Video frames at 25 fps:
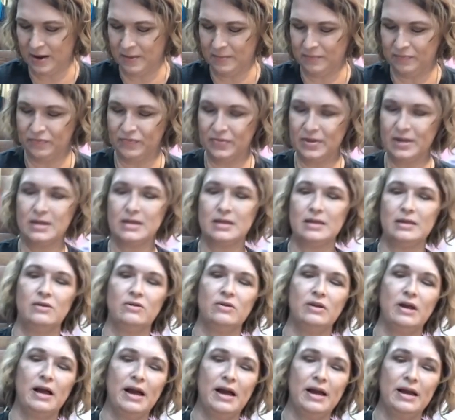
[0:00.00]
This little
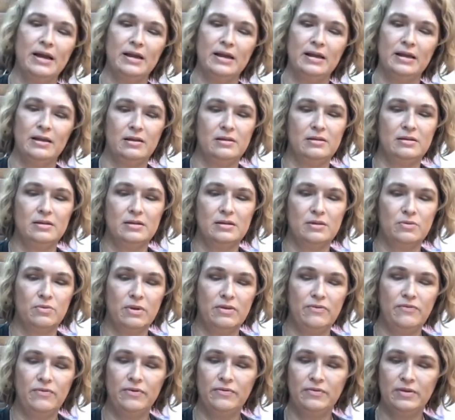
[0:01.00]
guy is
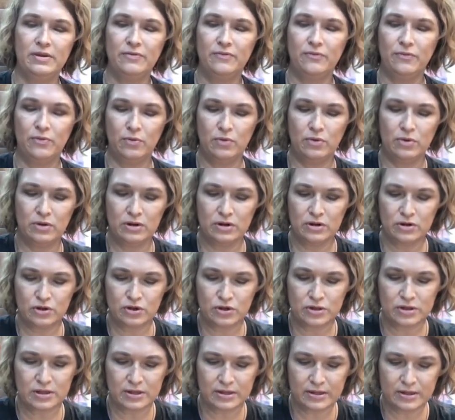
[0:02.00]
$3.54. It's
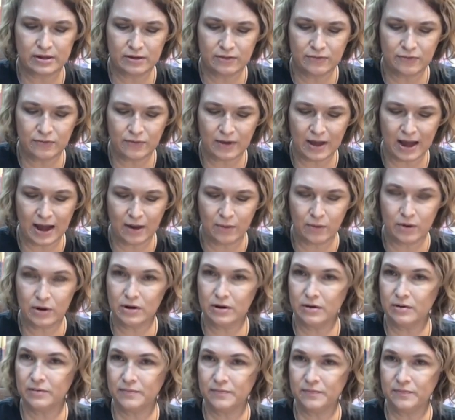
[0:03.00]
just a little
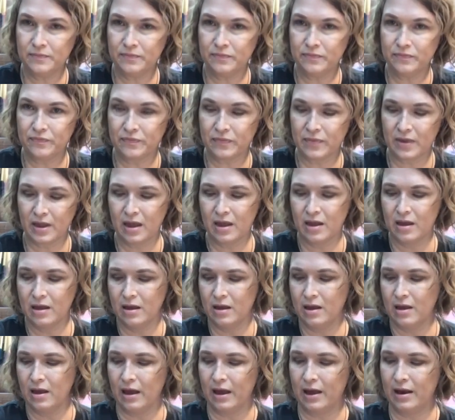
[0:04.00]
flower.
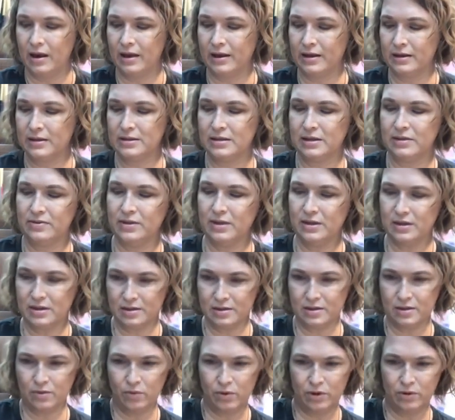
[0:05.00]
And like I said, this is
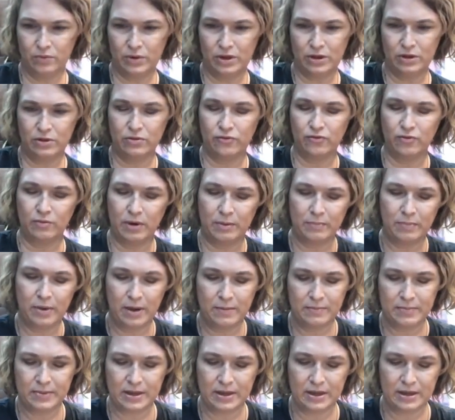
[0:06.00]
the one we use for my
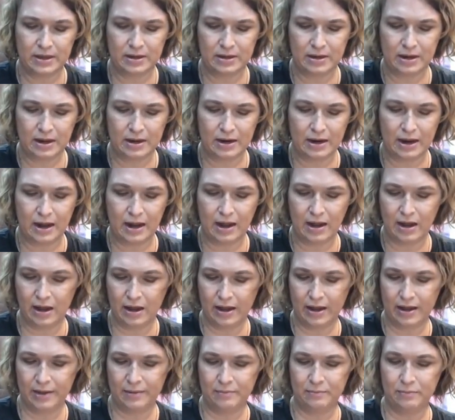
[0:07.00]
pumpkin, and
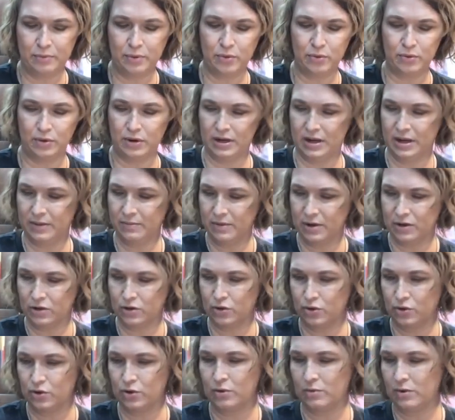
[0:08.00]
I'm pretty
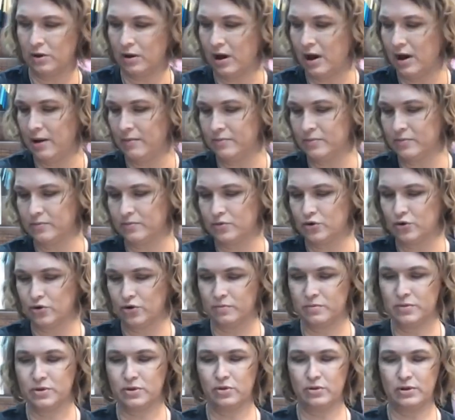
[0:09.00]
much sure
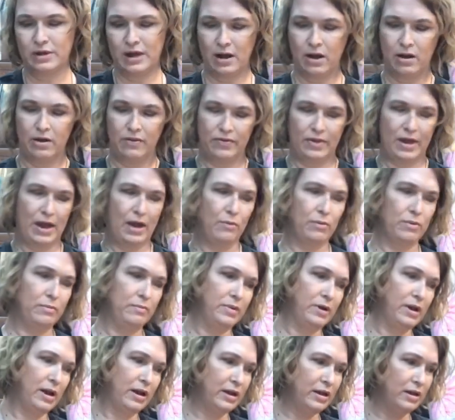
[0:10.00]
I'm sold out on that one,
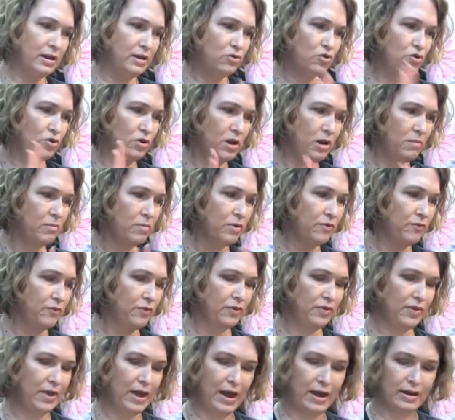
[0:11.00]
but I can get you a number for
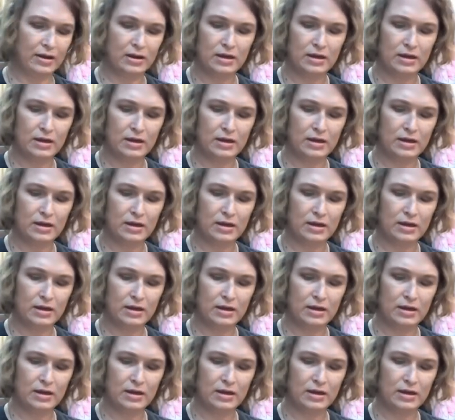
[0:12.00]
that.